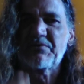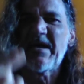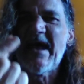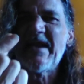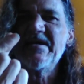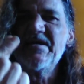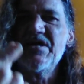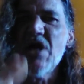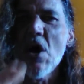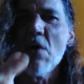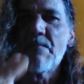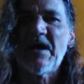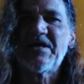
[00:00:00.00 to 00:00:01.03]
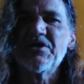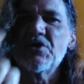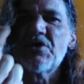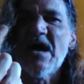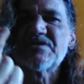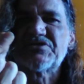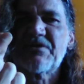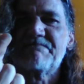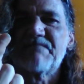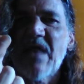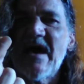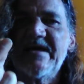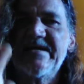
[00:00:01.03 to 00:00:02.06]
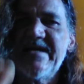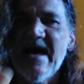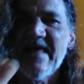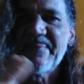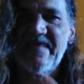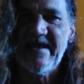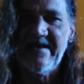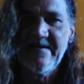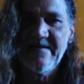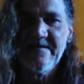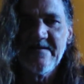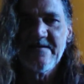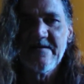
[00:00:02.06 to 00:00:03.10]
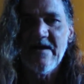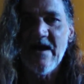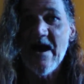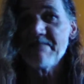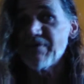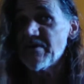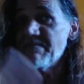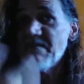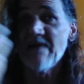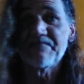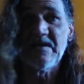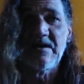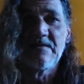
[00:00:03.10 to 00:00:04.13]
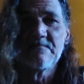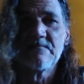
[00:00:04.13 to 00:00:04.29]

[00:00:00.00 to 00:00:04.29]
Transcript: We got nobody. You guys supply nothing. I put them up there.